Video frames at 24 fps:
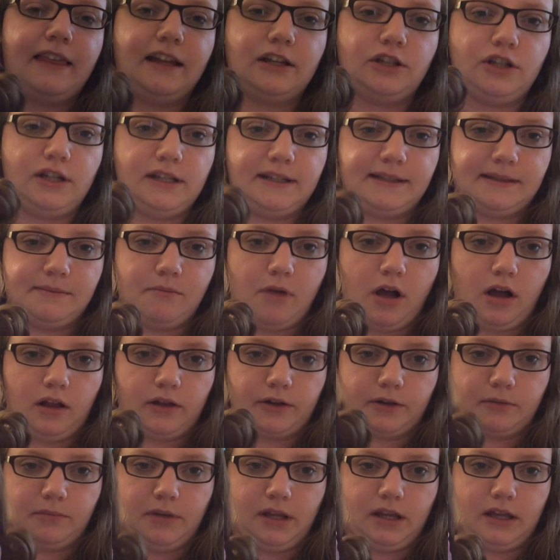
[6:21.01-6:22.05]
that she's
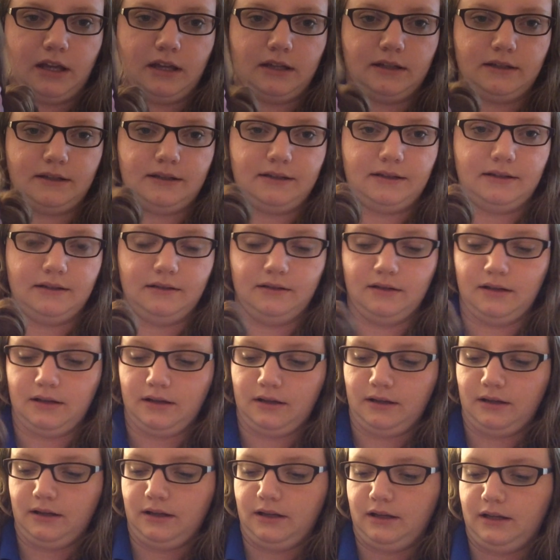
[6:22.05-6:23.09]
smaller because
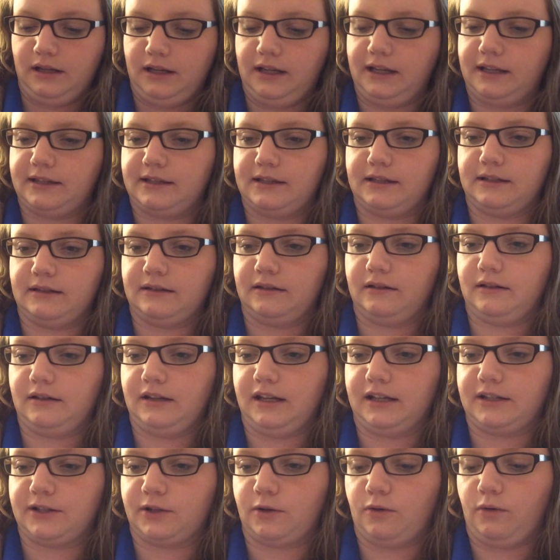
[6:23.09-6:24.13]

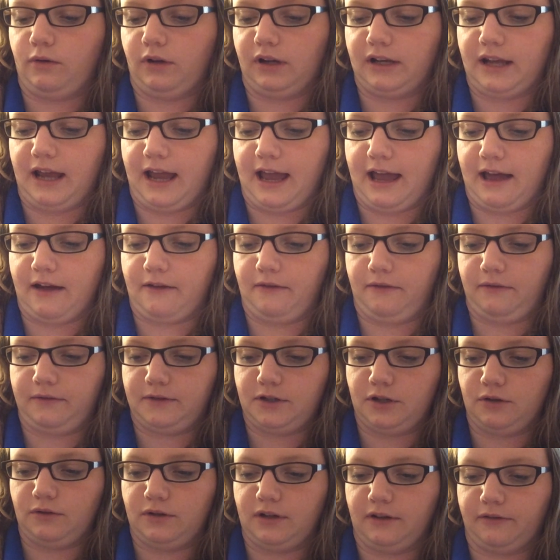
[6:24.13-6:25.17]
it's cool to have
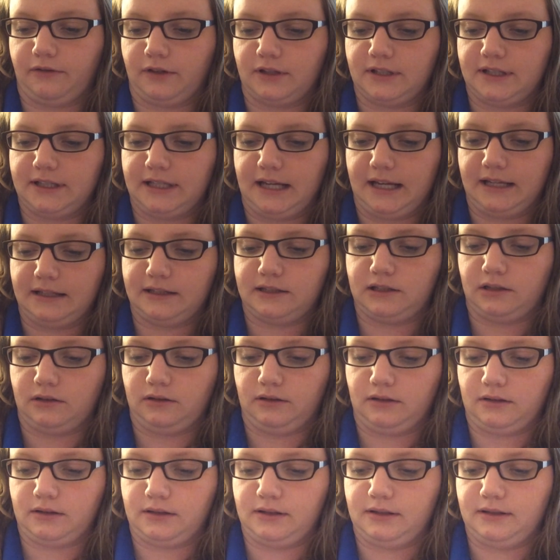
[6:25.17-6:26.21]
two different size
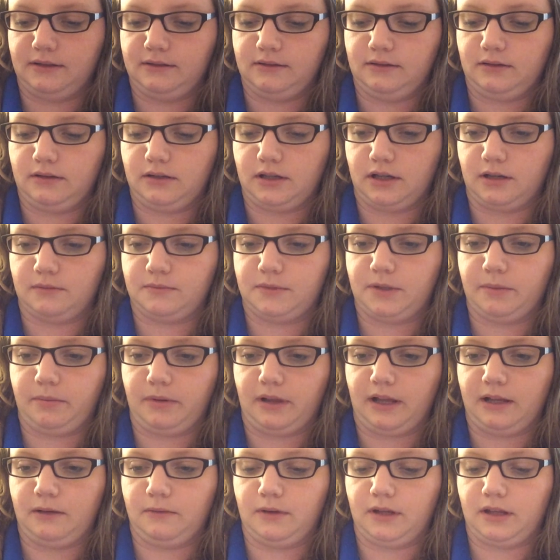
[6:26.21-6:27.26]
dolls to
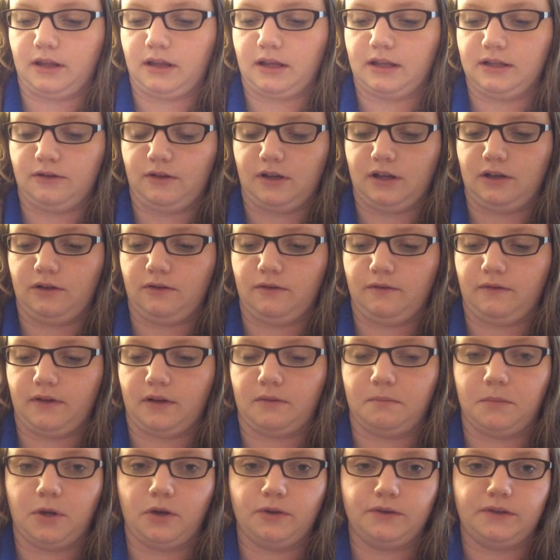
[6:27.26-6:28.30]
play with, because you can do
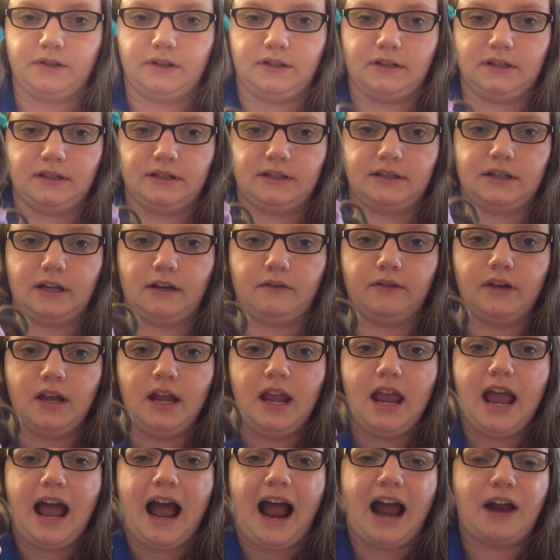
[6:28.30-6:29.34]
fun poses and stuff.
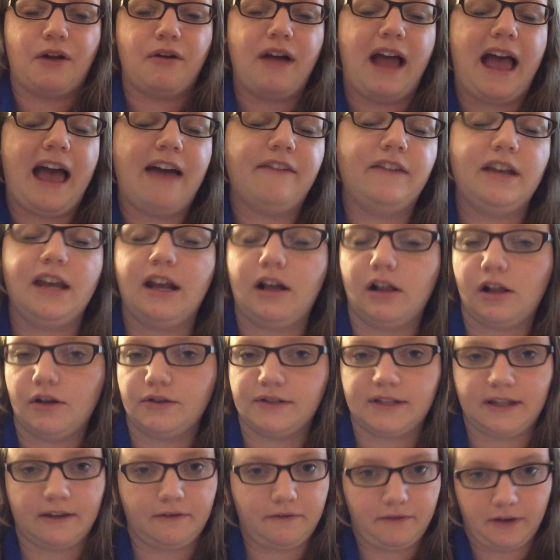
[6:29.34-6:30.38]
I don't have any
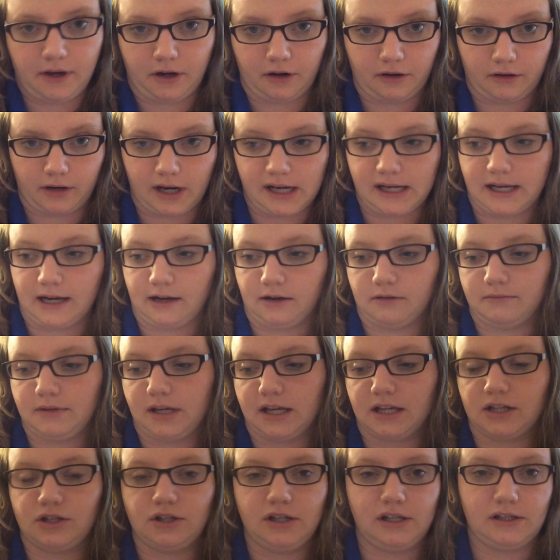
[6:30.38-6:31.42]
clothes that fit her right now
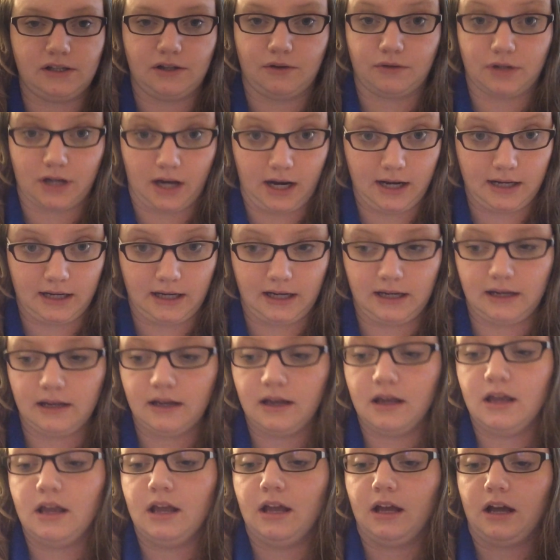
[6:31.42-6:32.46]
because she's so tiny.
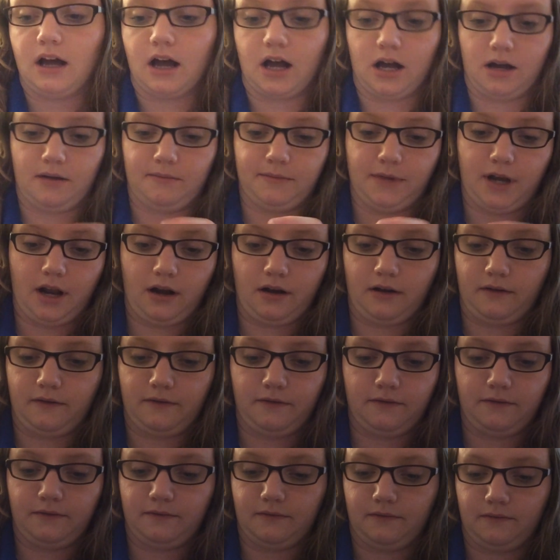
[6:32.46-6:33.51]
None
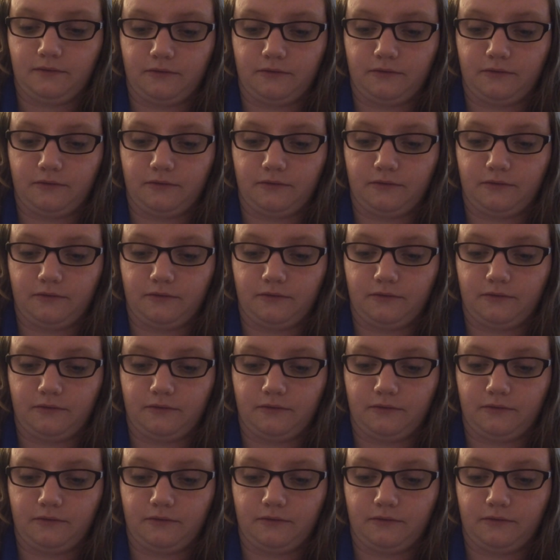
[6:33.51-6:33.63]
of